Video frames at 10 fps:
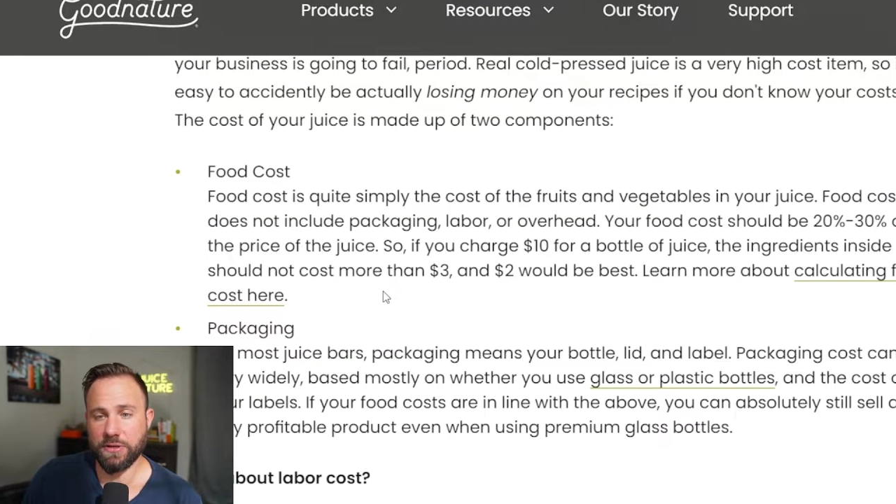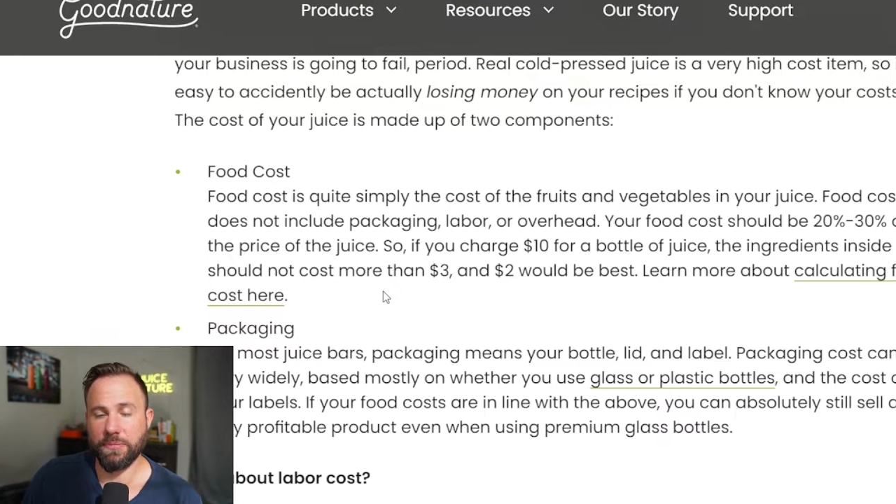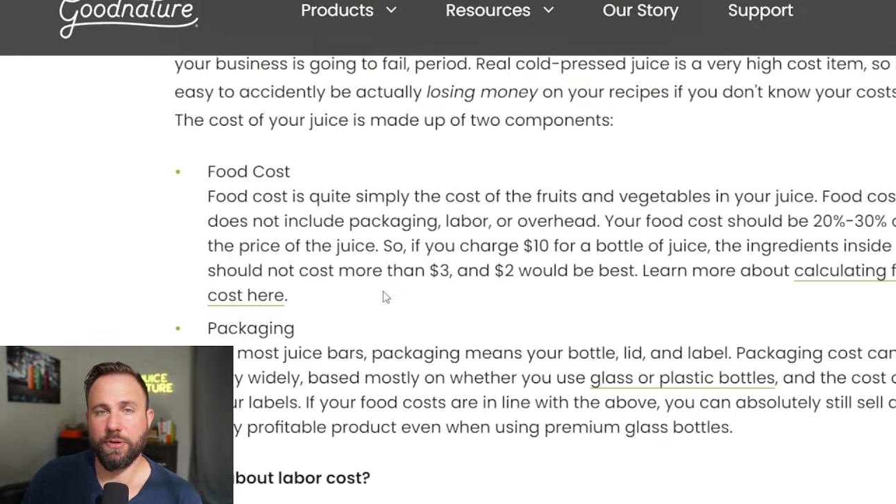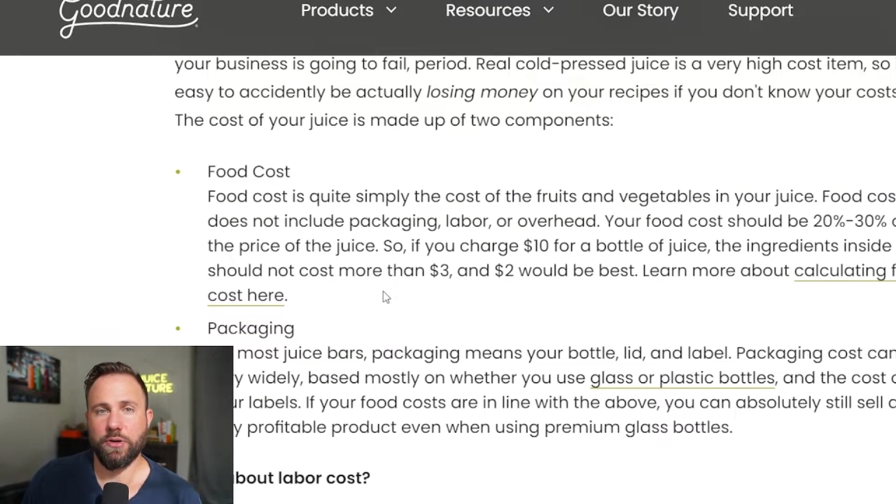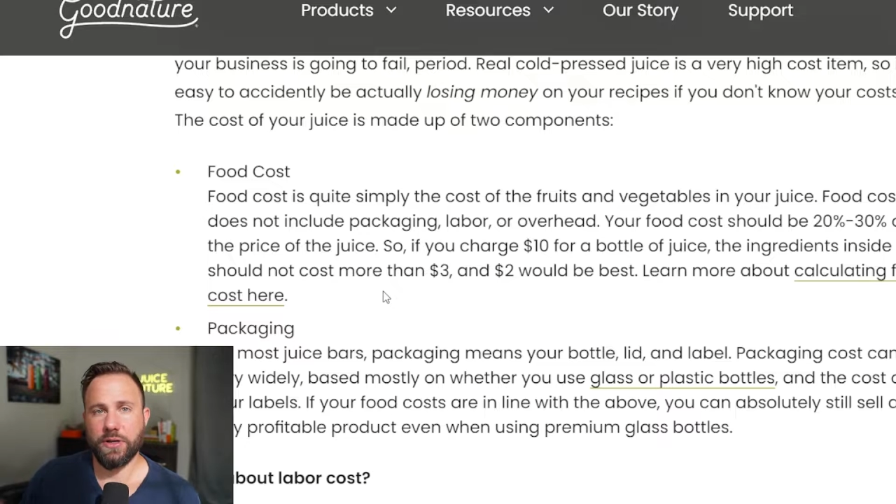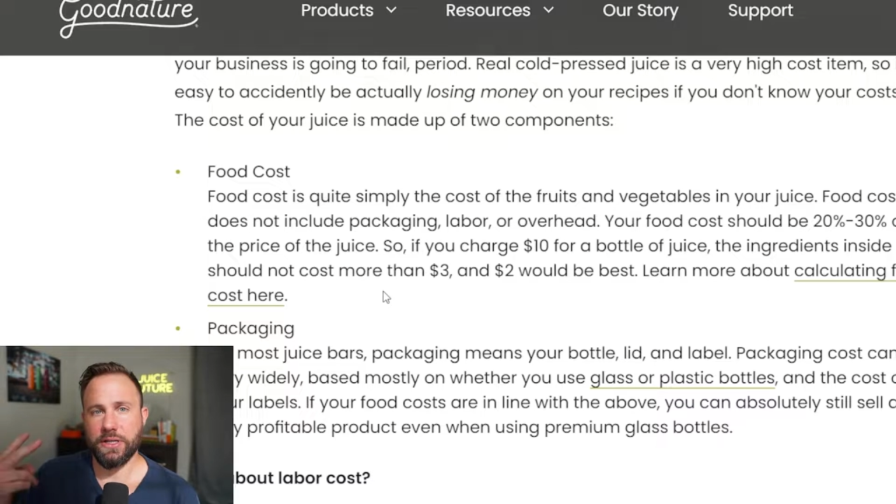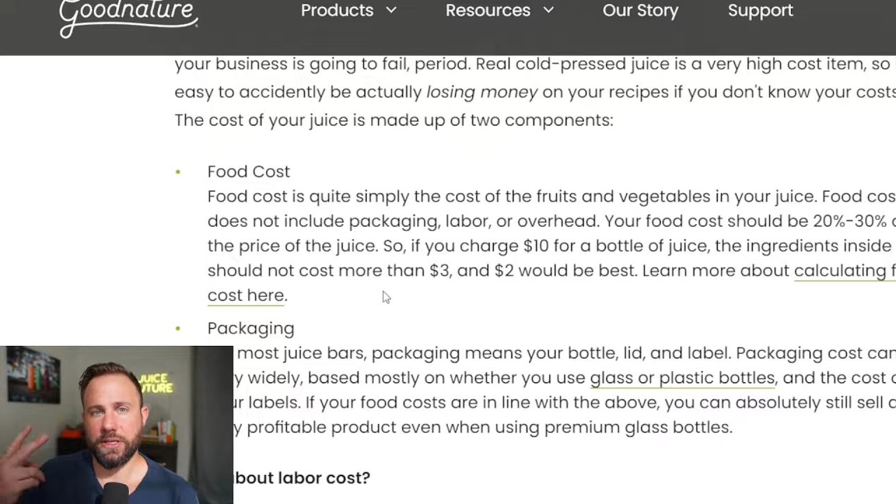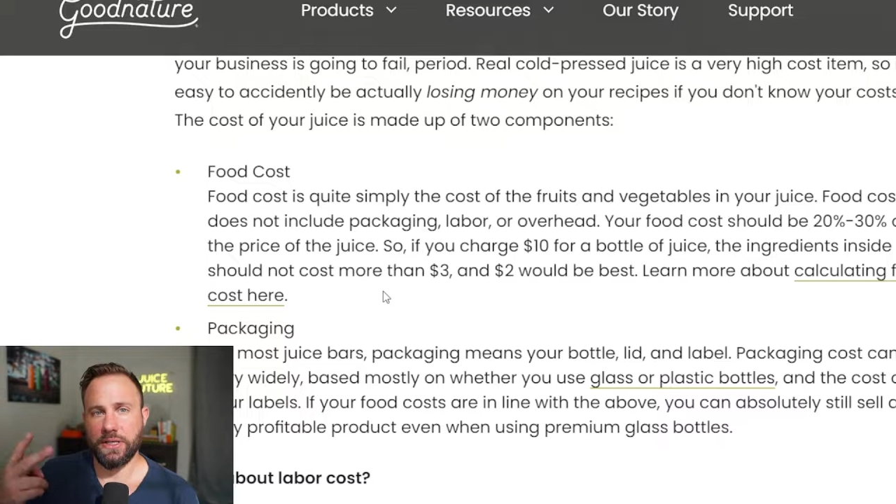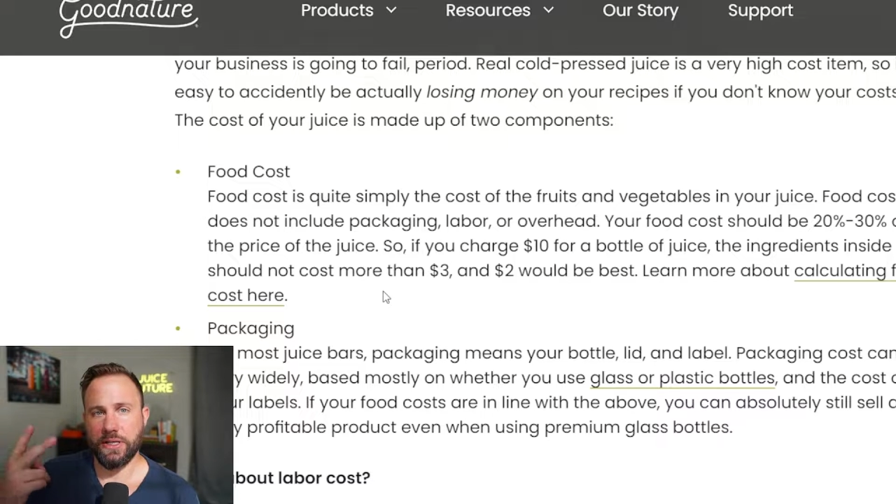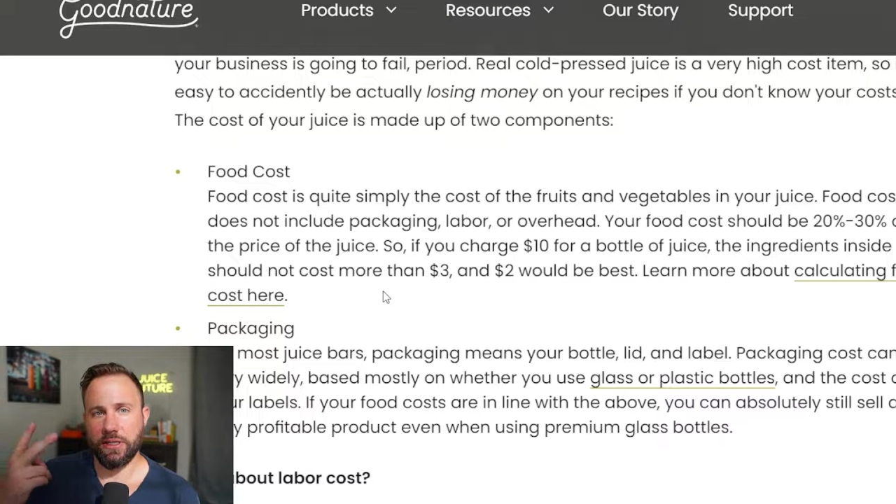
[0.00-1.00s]
component
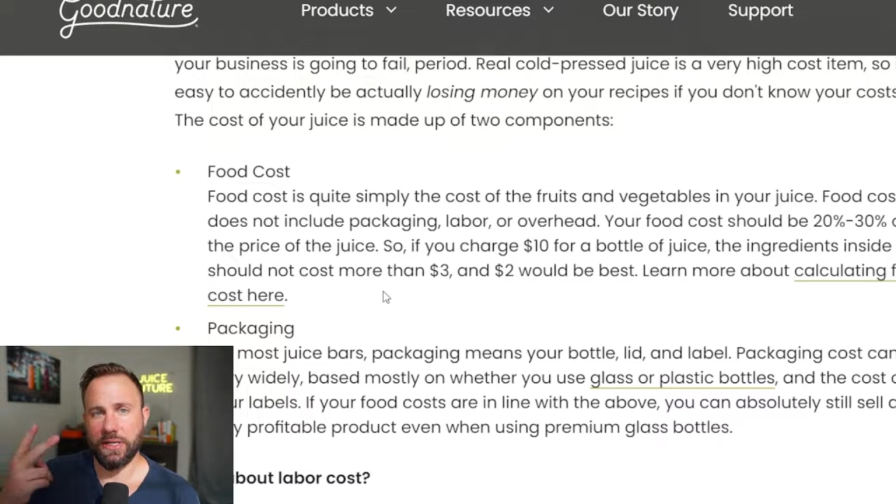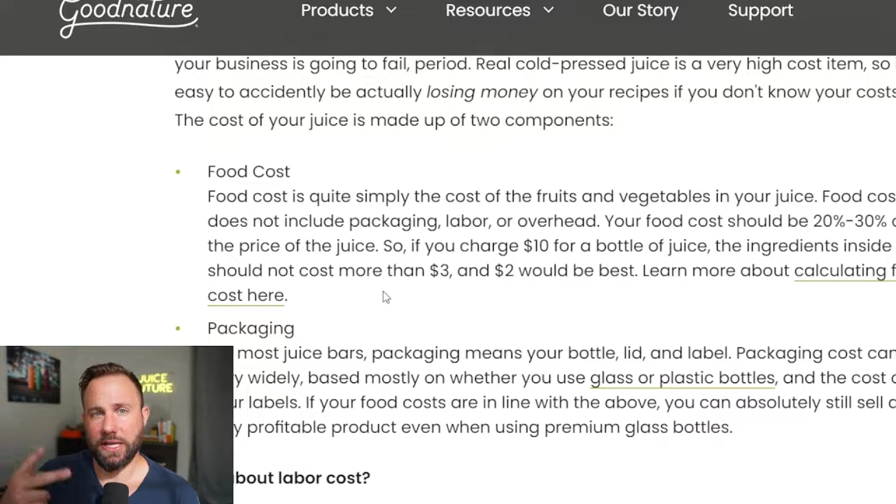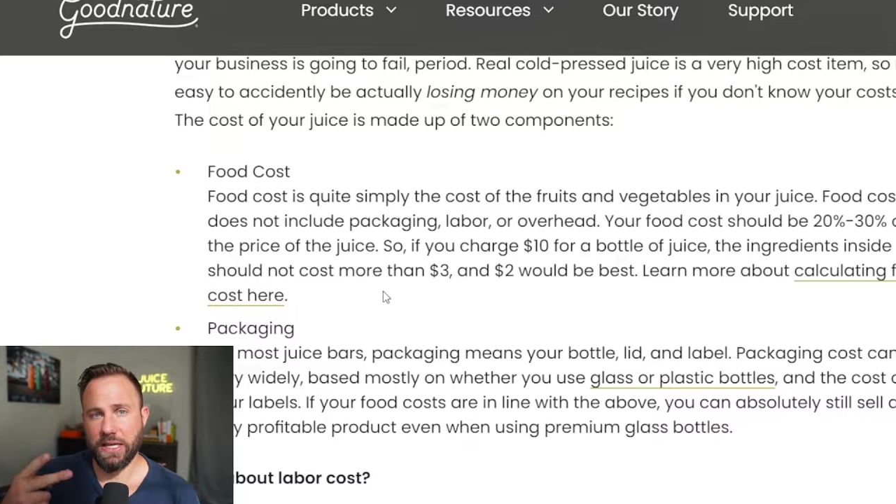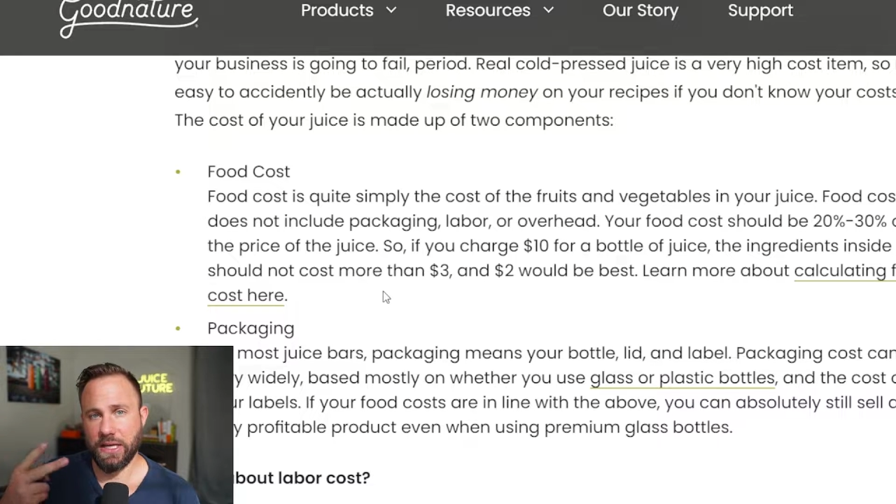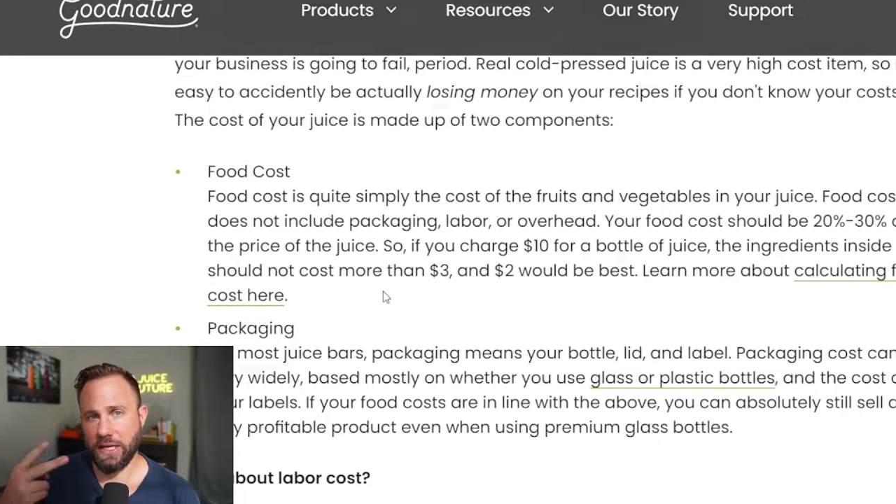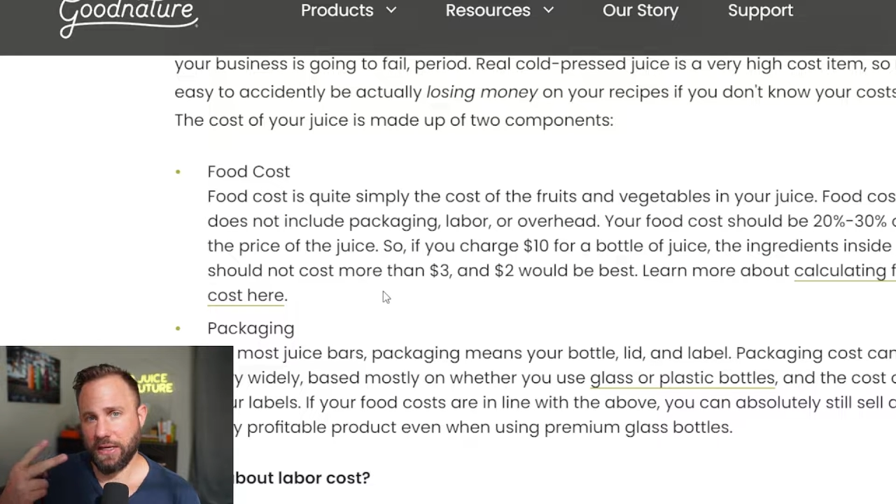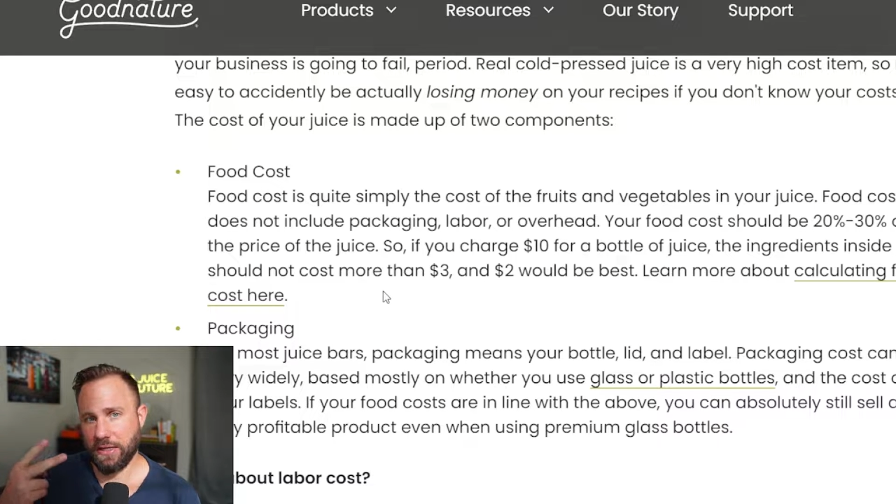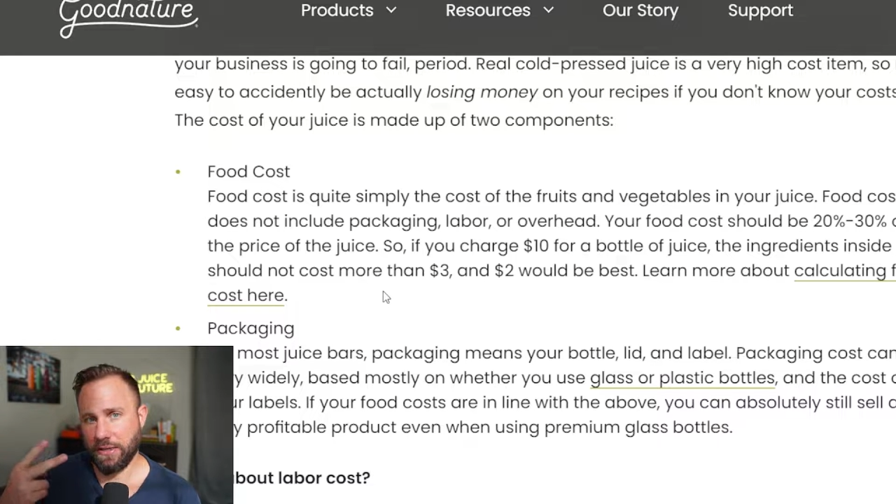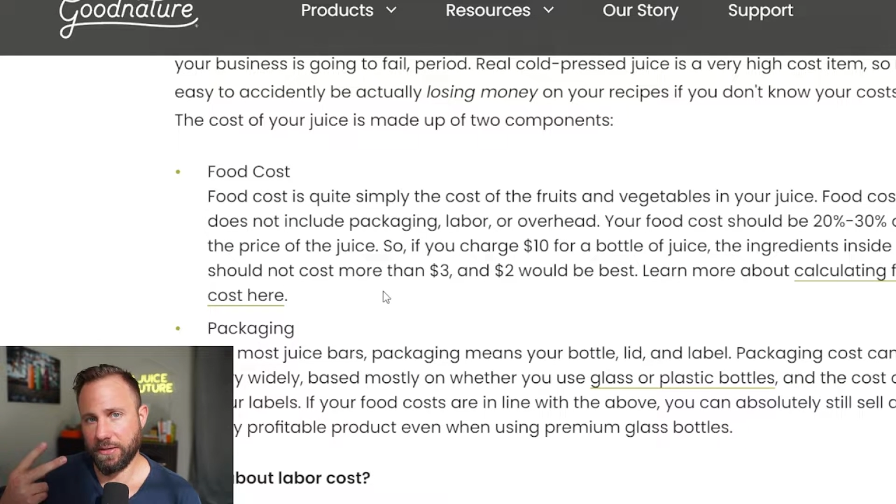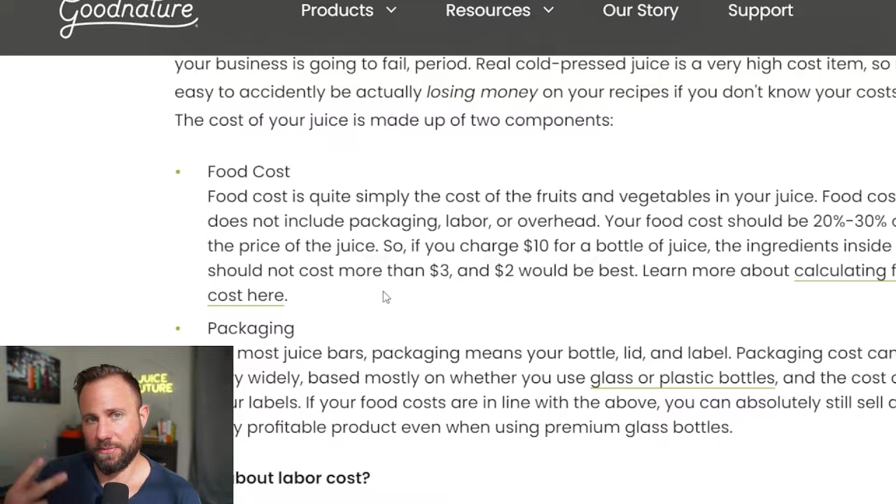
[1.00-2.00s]
in a